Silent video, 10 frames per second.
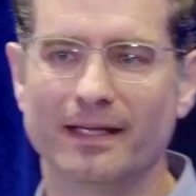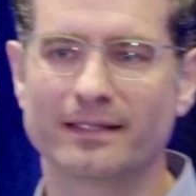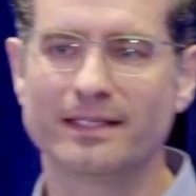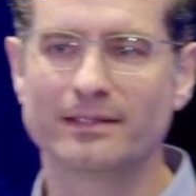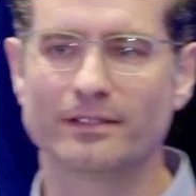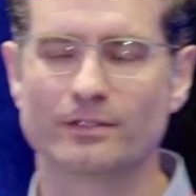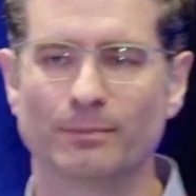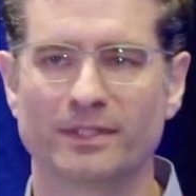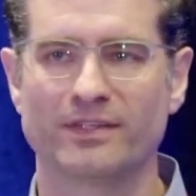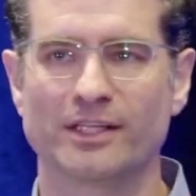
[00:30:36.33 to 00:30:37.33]
I think the
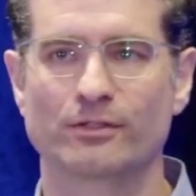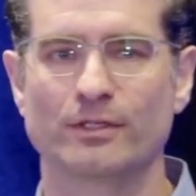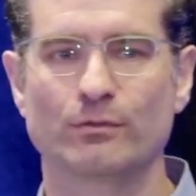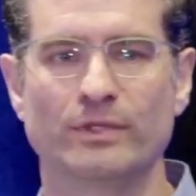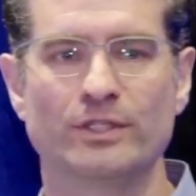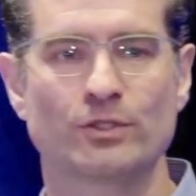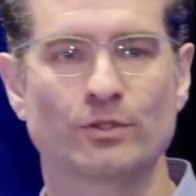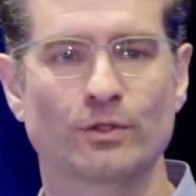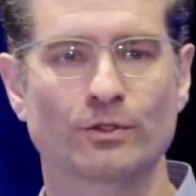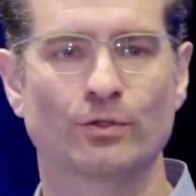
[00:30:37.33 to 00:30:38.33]
simplest answer is we
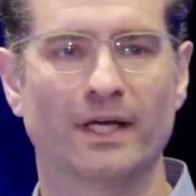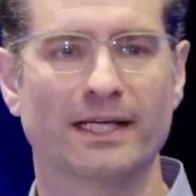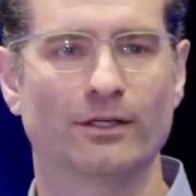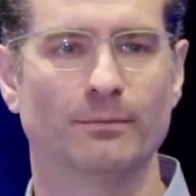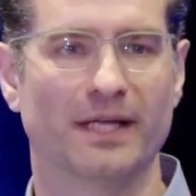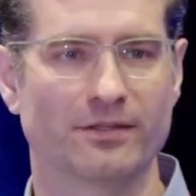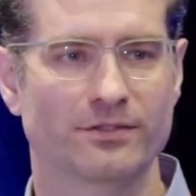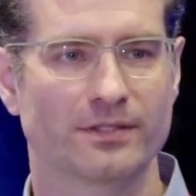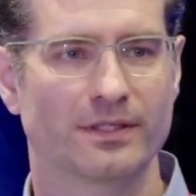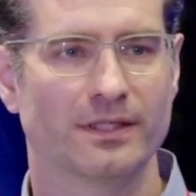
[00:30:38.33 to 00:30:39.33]
sure try our
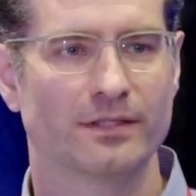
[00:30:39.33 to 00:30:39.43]
best.